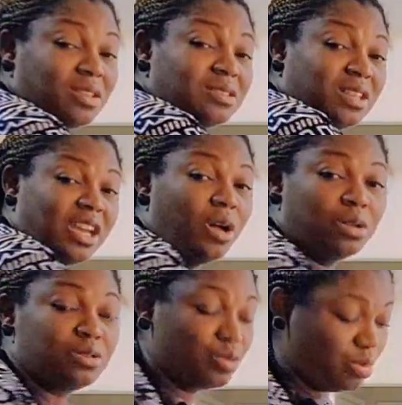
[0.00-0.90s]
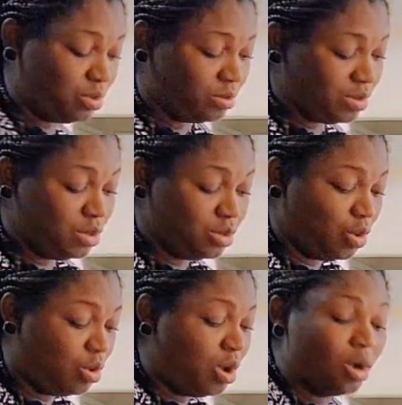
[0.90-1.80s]
girl to, you
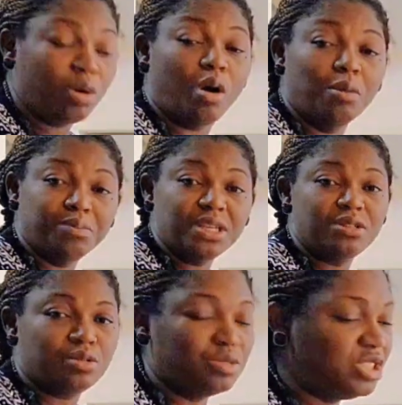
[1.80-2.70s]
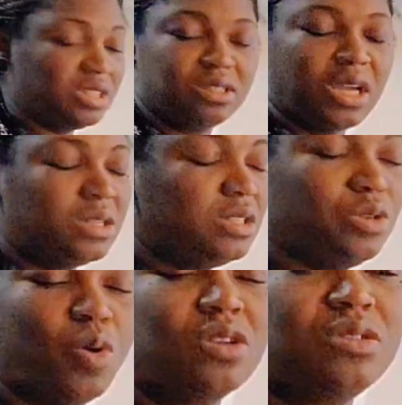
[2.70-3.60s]
know, commit to, she said she
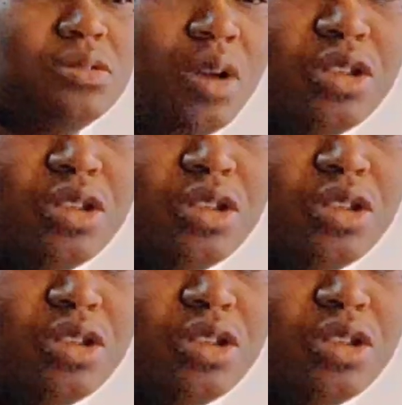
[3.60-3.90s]
was not